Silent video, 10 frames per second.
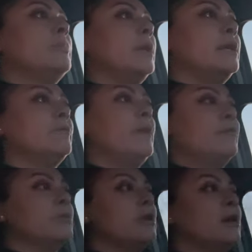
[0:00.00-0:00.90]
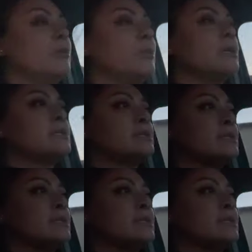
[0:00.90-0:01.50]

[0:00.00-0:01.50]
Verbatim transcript: But 5 o'clock was the